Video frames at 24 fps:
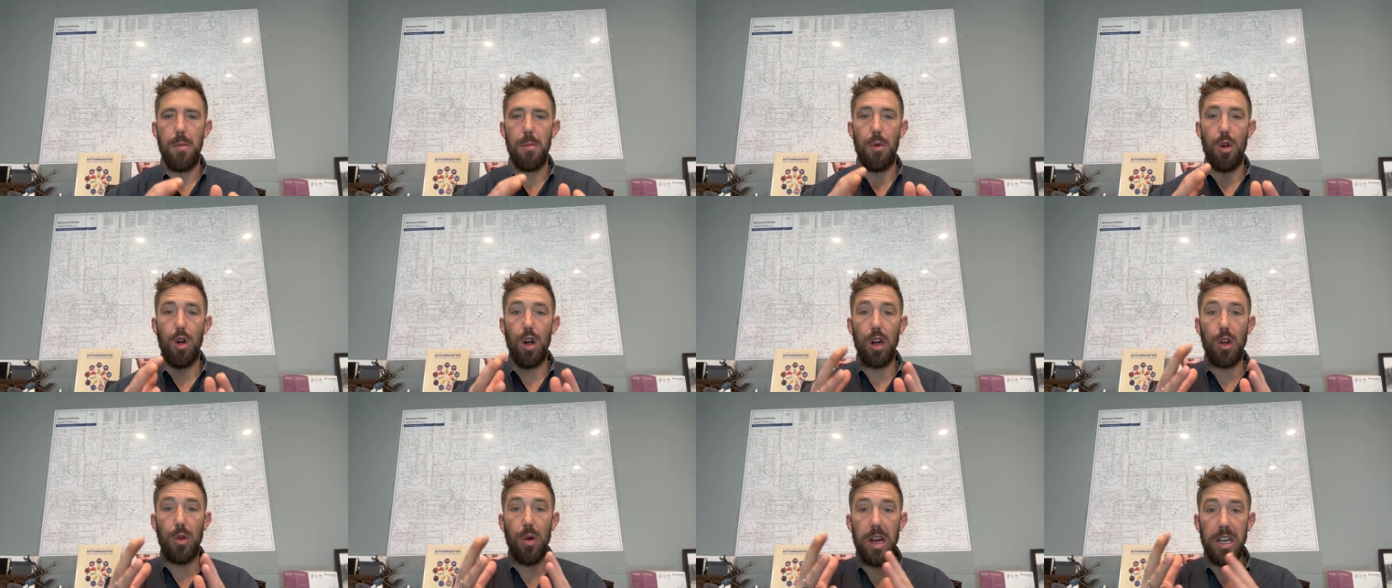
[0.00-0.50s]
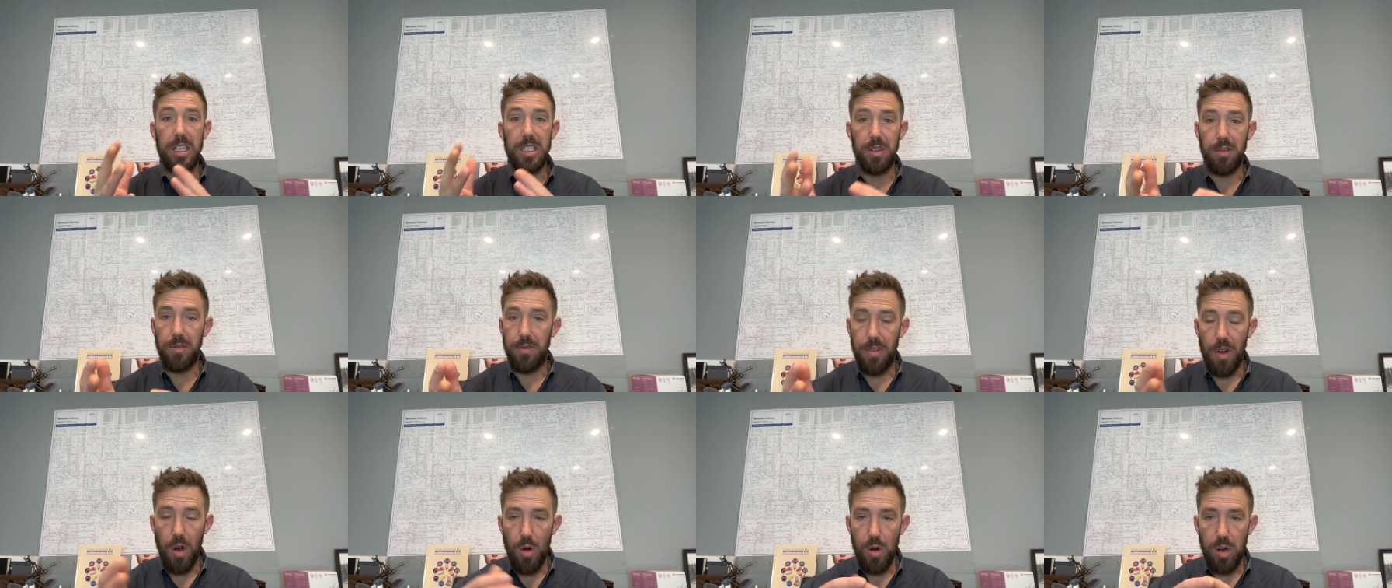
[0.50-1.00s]
more
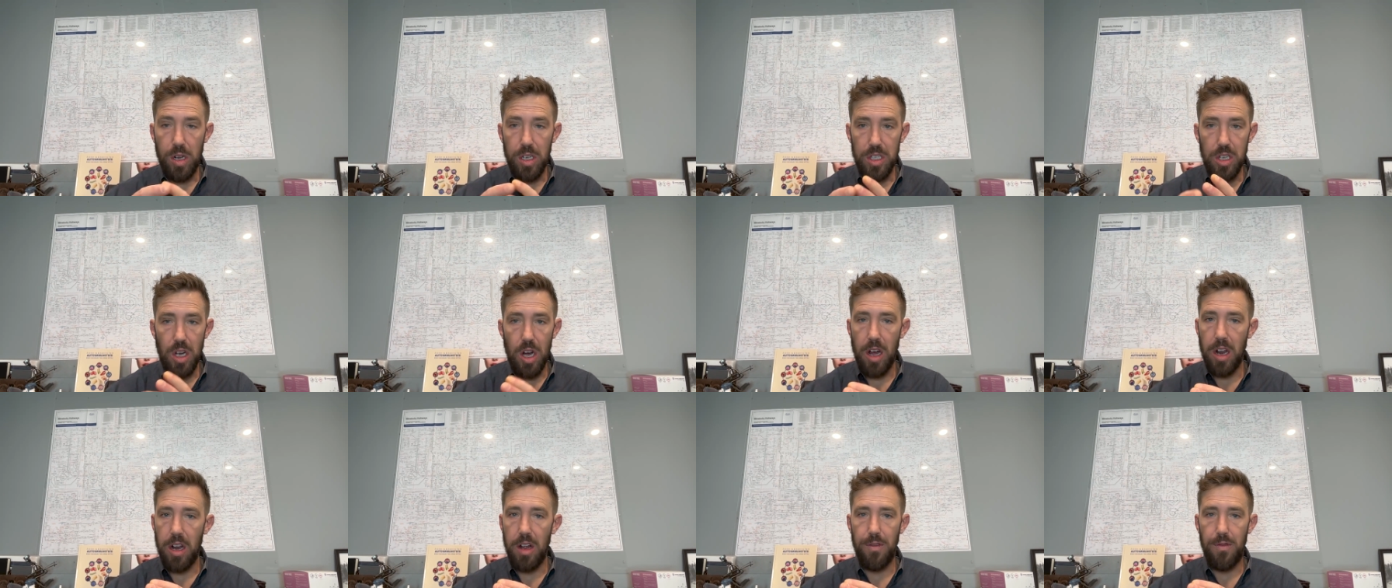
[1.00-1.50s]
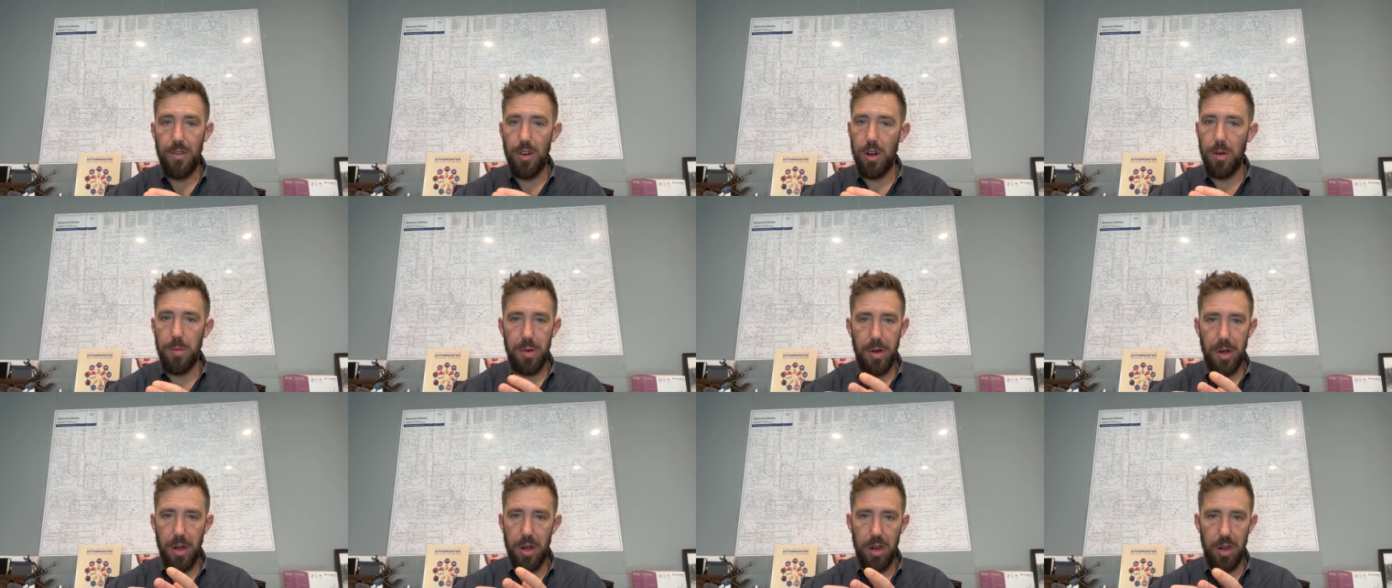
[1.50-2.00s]
aggressive focus on it for
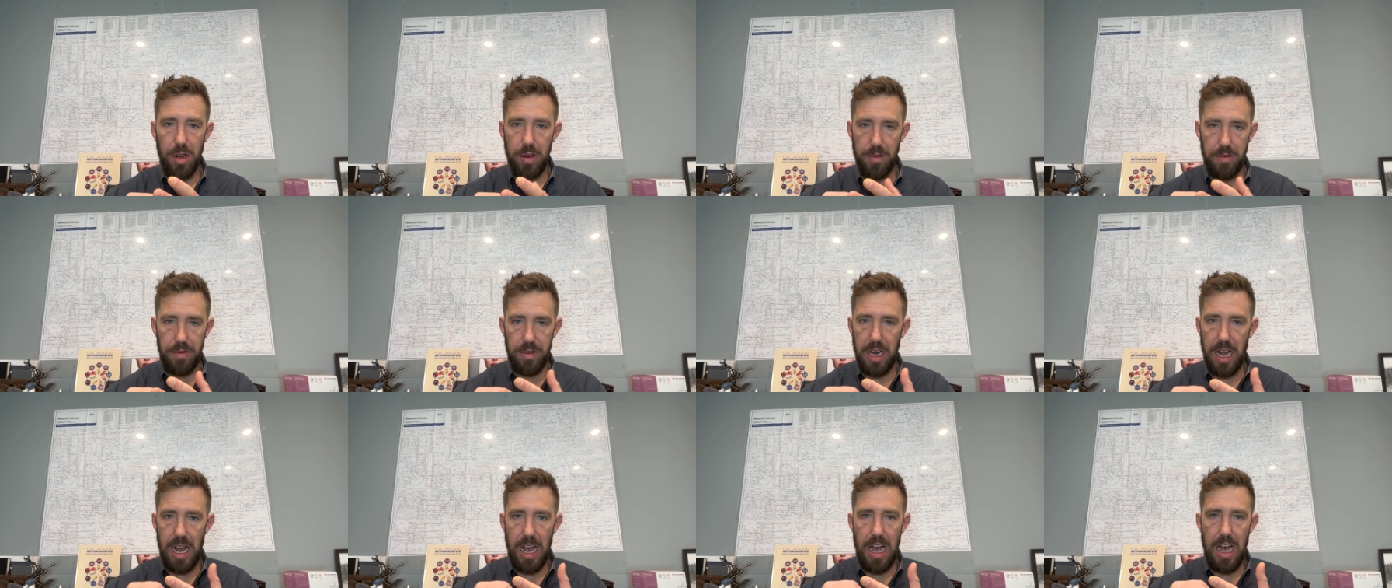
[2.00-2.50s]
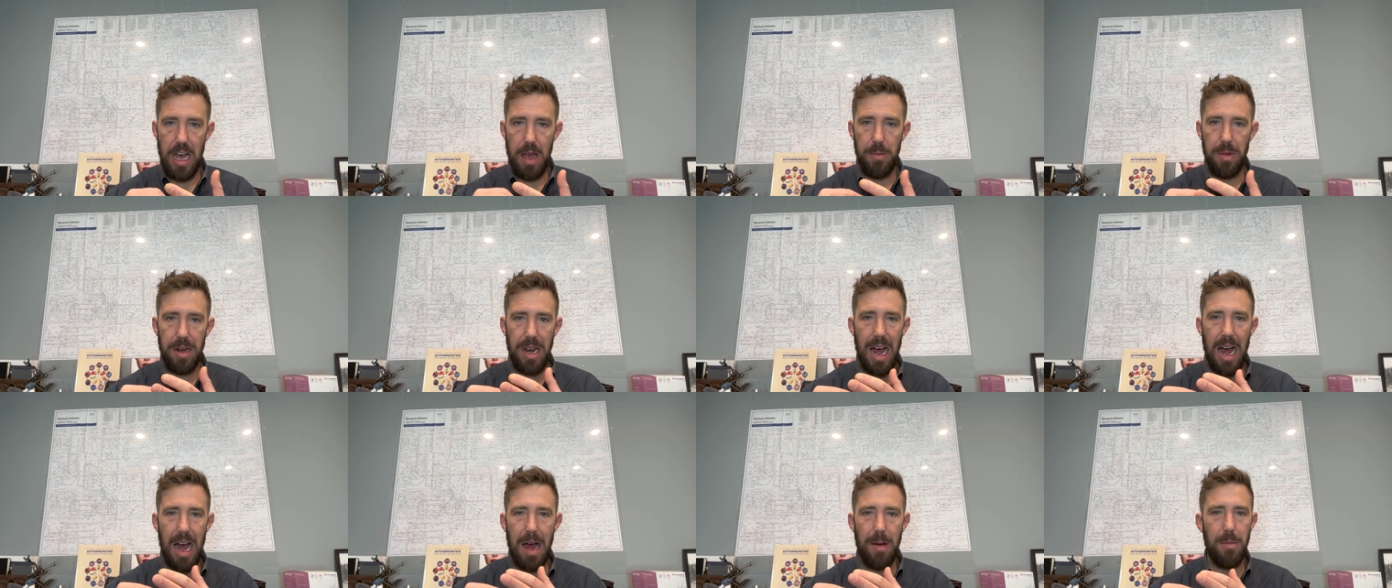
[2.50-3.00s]
a period of time.
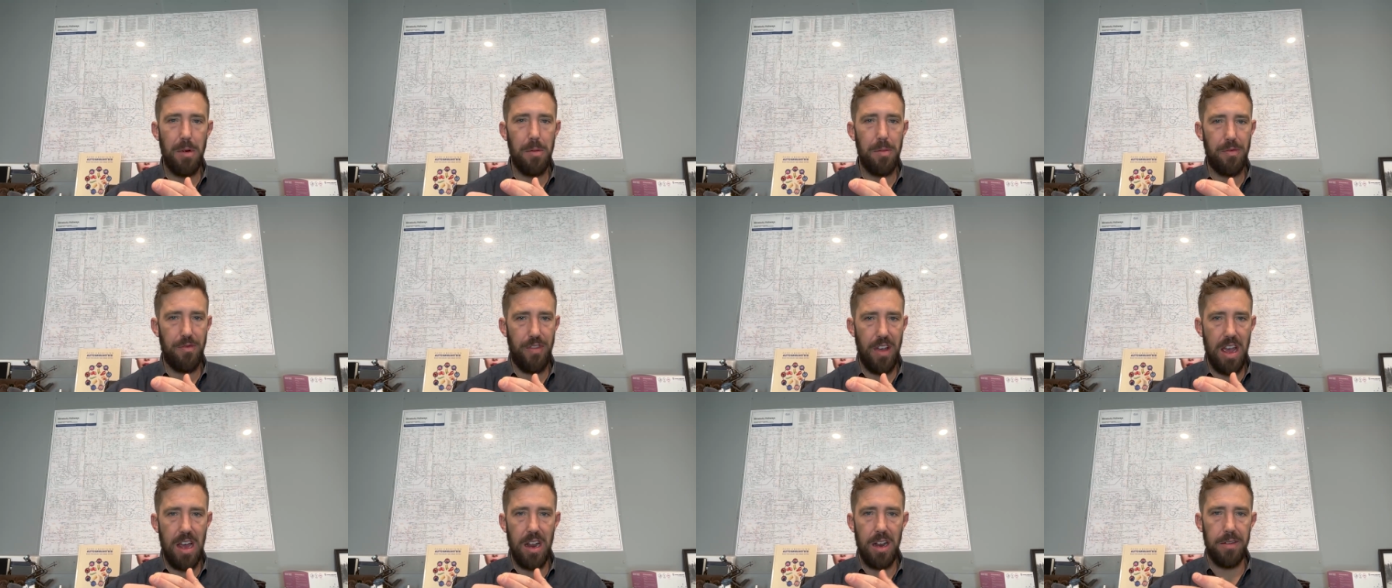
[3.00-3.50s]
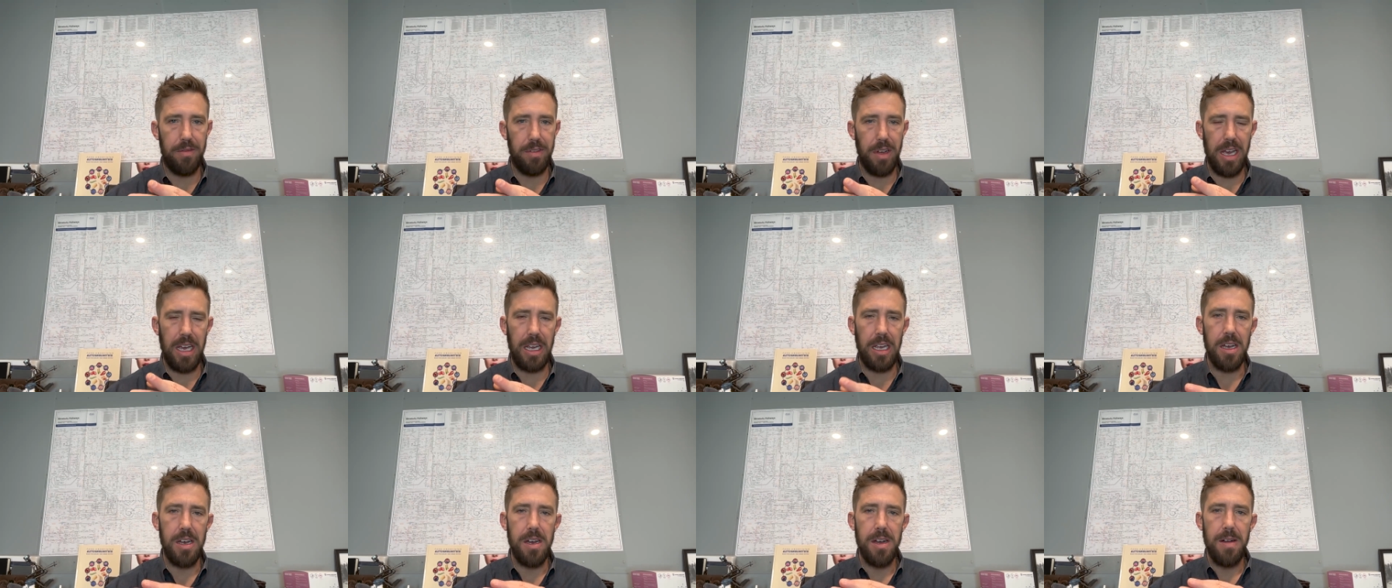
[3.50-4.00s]
And I'm a fan of
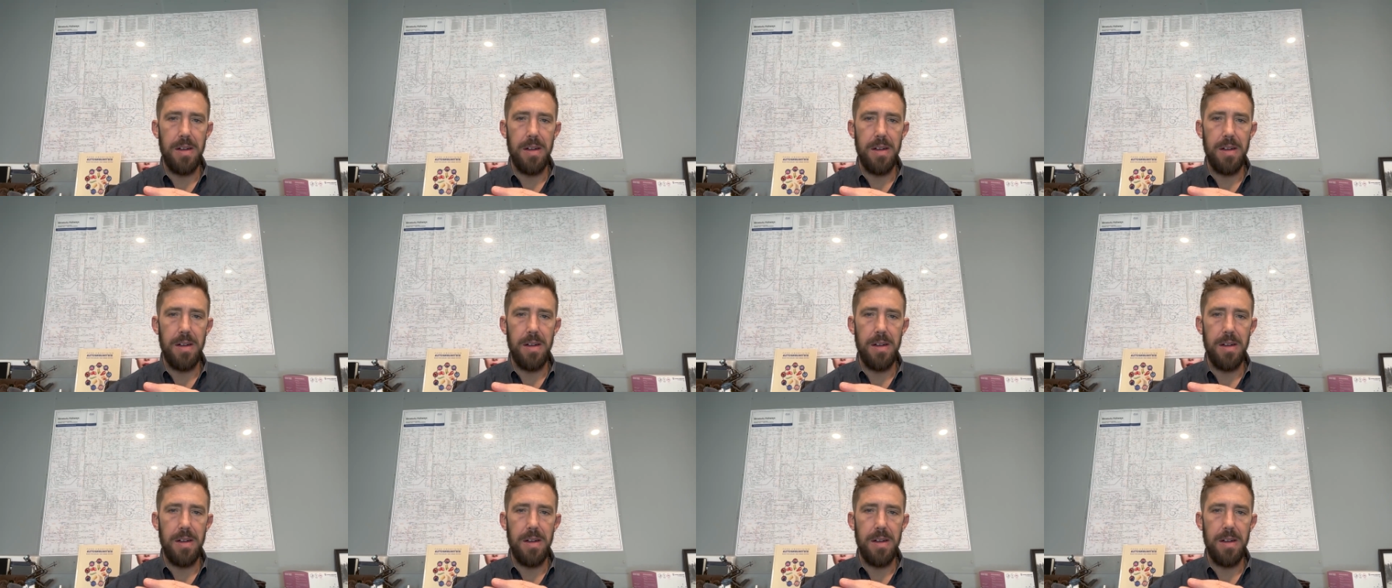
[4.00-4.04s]
like